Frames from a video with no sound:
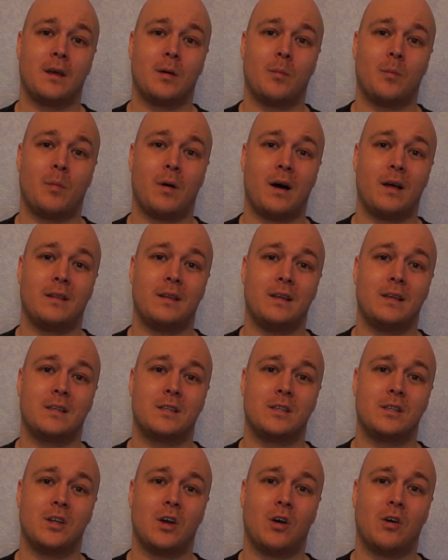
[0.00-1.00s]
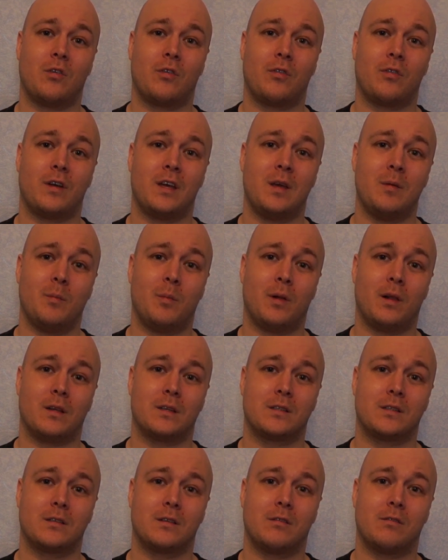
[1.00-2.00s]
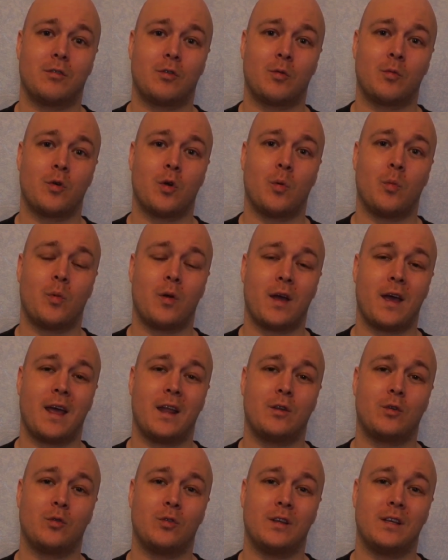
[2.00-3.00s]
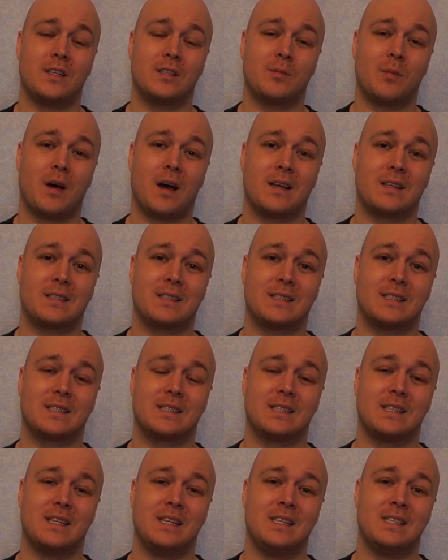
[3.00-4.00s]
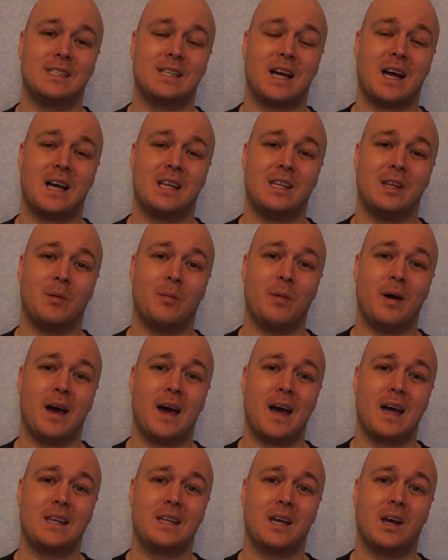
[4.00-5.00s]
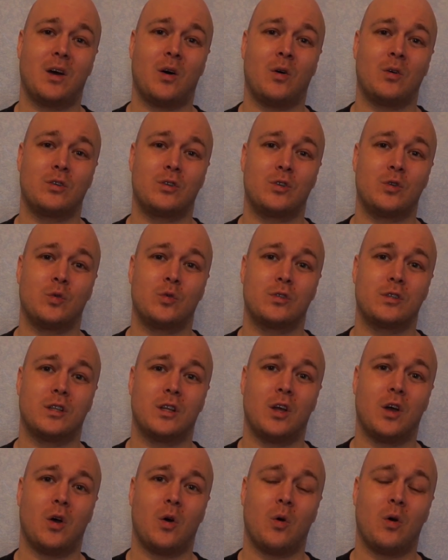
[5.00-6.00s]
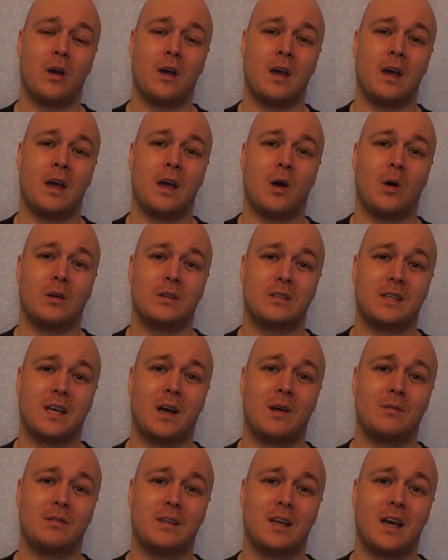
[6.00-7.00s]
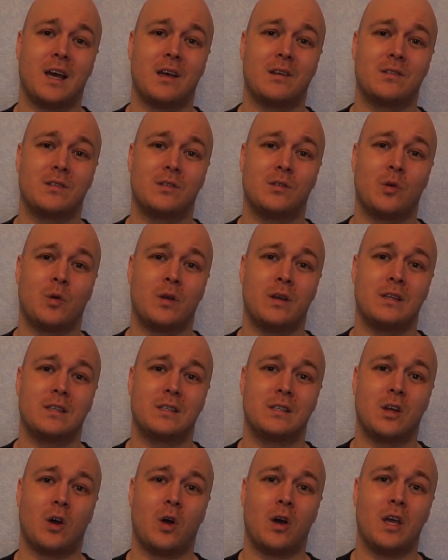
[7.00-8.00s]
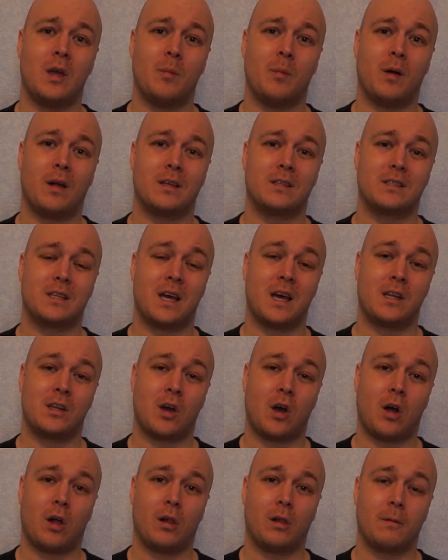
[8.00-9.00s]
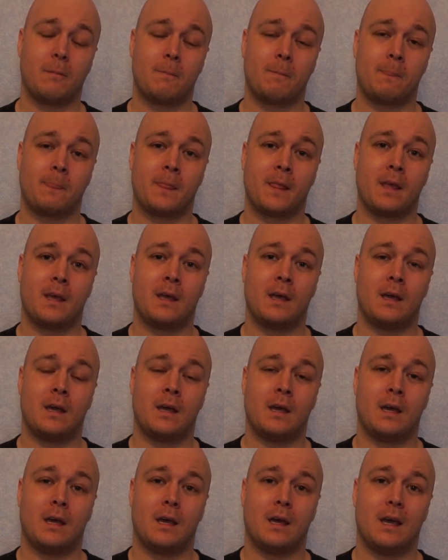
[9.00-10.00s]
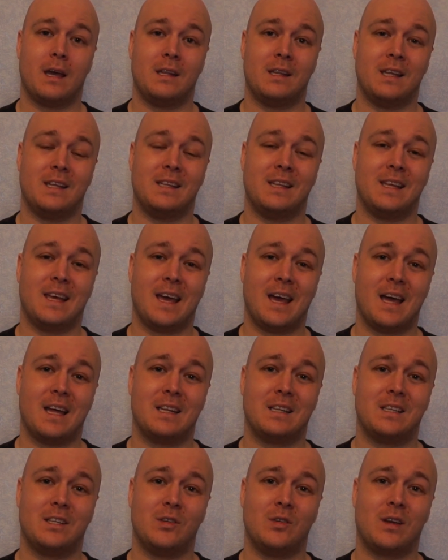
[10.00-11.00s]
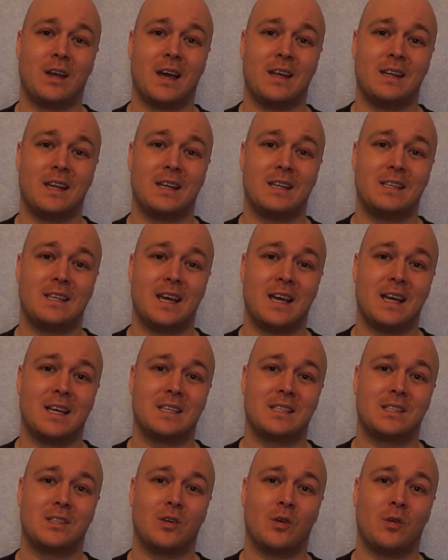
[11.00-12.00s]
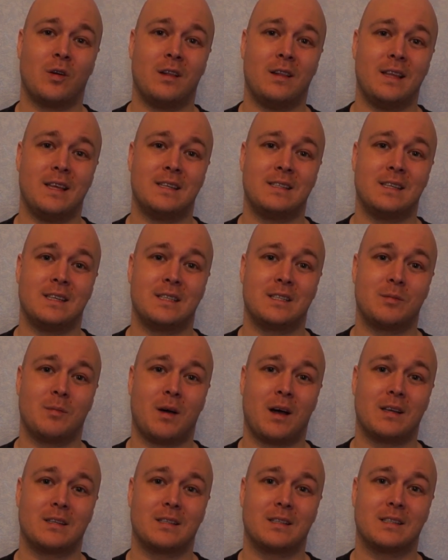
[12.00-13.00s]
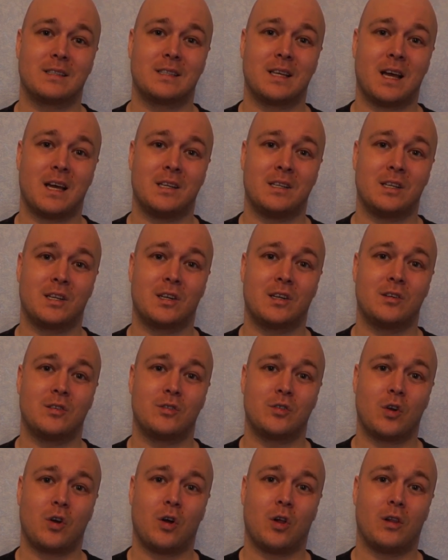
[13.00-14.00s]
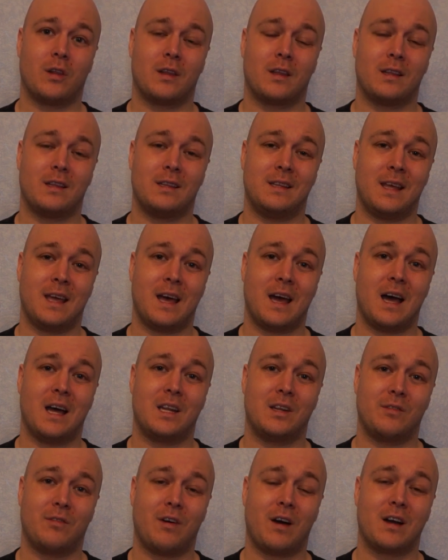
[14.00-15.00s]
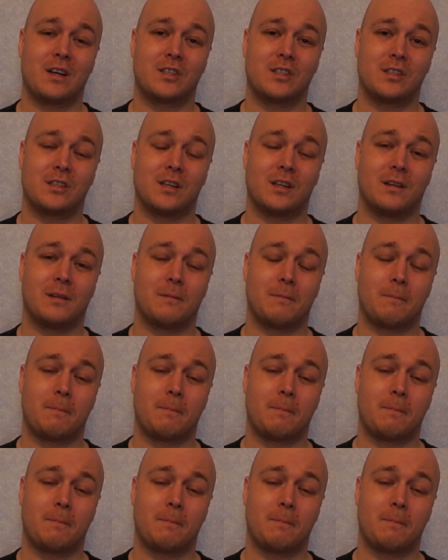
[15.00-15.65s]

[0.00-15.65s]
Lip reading: but this nerve impulse from your brain to these muscles is either bad or too slow, or sometimes there is no impulse at all. And in the end, you cannot tense or release these muscles under control. They are unfunctional.